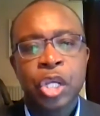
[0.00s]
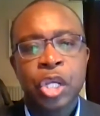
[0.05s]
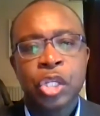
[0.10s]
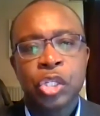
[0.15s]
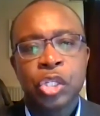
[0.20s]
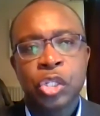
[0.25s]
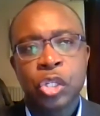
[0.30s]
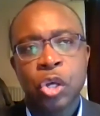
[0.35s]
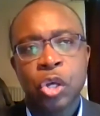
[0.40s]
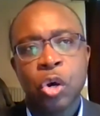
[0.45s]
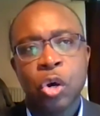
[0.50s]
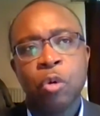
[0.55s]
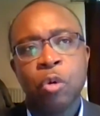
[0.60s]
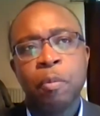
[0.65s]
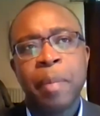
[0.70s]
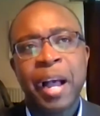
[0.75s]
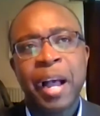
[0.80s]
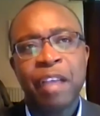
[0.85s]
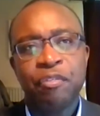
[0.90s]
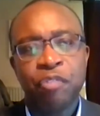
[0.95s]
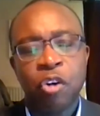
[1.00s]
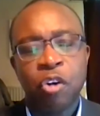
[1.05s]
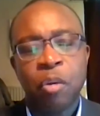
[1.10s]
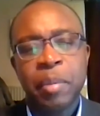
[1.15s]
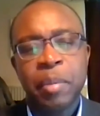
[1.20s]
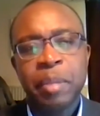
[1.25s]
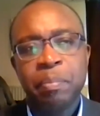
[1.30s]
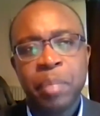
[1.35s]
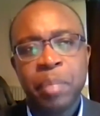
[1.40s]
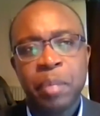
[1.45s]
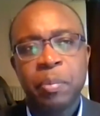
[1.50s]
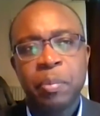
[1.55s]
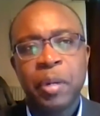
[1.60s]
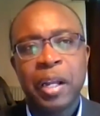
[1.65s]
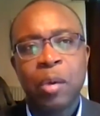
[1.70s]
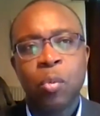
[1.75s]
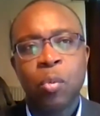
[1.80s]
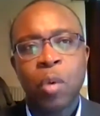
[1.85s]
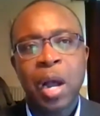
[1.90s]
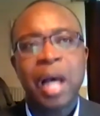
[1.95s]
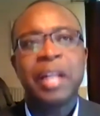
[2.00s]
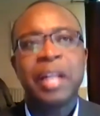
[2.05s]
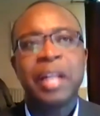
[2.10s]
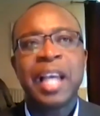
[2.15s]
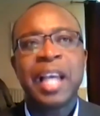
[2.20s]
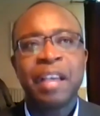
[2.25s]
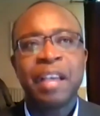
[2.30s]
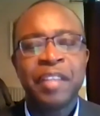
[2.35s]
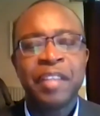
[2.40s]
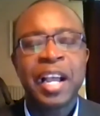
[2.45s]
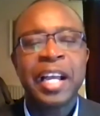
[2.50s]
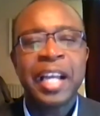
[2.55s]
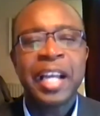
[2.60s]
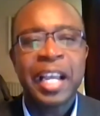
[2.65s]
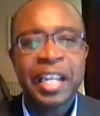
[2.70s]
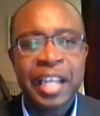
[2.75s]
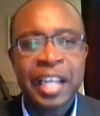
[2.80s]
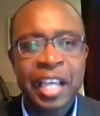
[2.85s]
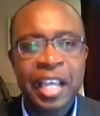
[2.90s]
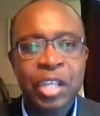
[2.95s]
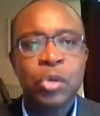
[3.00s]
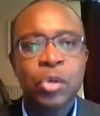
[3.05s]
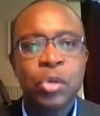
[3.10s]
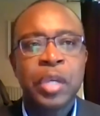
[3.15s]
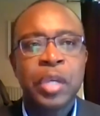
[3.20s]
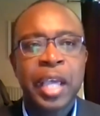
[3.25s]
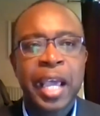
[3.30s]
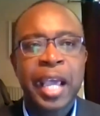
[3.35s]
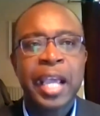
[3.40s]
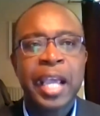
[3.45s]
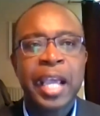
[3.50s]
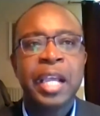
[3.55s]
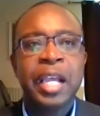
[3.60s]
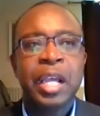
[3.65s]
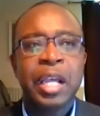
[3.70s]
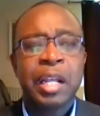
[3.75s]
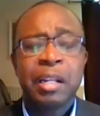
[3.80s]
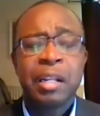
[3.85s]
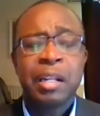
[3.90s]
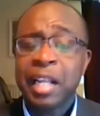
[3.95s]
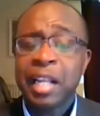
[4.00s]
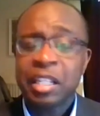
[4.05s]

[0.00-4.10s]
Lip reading: So by forming People and Wildlife Ghana in the UK,